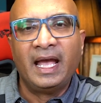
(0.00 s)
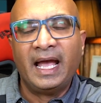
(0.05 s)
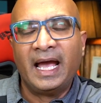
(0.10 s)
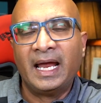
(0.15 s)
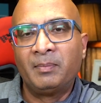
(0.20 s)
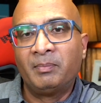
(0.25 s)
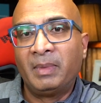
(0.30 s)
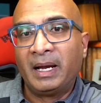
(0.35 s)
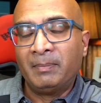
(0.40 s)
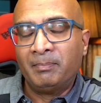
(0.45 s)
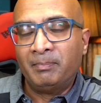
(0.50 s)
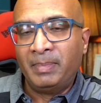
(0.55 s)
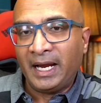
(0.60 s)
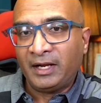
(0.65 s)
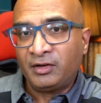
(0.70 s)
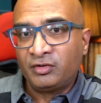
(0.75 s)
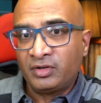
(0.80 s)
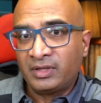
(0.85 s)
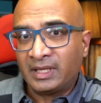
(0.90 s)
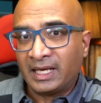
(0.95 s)
And my
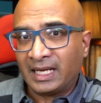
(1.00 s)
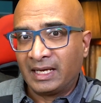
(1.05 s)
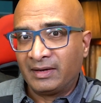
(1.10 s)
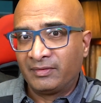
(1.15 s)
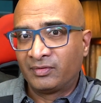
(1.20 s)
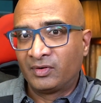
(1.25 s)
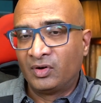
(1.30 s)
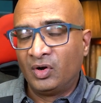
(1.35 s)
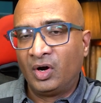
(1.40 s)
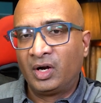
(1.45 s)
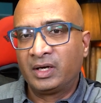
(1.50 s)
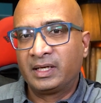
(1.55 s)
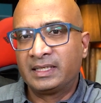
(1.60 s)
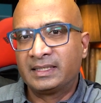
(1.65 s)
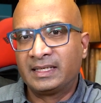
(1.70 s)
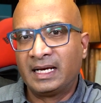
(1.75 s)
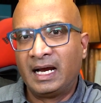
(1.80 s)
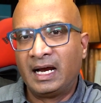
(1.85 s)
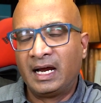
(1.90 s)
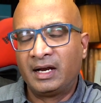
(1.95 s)
battery that I've got
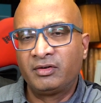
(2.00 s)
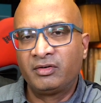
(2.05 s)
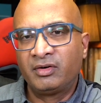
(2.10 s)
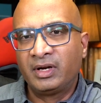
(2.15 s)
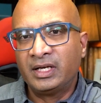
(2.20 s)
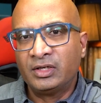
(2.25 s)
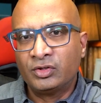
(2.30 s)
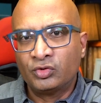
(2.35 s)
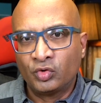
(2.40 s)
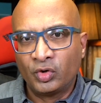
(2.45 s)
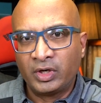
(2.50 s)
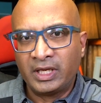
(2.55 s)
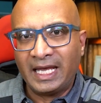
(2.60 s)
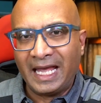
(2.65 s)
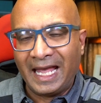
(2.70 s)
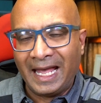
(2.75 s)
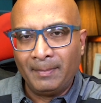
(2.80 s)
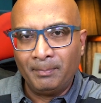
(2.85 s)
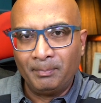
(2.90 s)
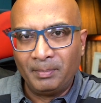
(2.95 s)
is a 120
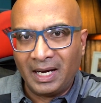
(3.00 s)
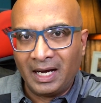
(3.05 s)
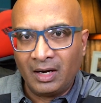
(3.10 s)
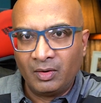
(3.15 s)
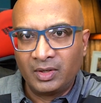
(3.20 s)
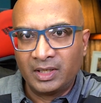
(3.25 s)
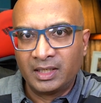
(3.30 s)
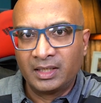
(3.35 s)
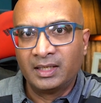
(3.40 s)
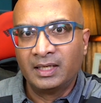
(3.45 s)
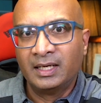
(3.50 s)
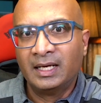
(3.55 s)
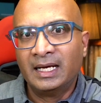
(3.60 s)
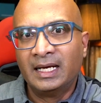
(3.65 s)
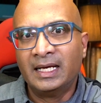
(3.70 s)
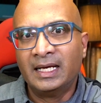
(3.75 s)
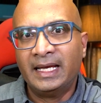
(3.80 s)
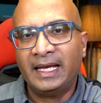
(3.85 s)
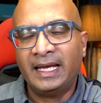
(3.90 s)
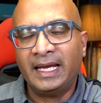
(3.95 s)
amp hour
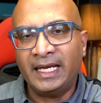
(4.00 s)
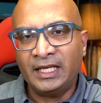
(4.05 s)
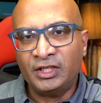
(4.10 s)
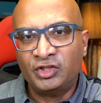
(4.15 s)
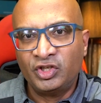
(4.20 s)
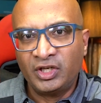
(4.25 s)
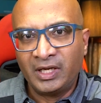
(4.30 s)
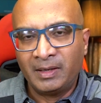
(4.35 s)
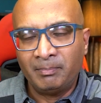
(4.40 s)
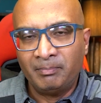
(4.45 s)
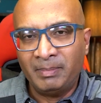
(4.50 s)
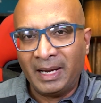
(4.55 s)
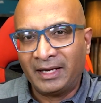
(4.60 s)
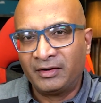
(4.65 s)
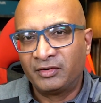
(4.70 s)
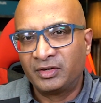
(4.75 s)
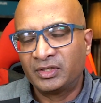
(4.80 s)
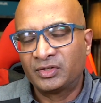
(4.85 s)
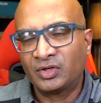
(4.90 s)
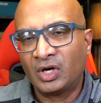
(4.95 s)
AGM battery.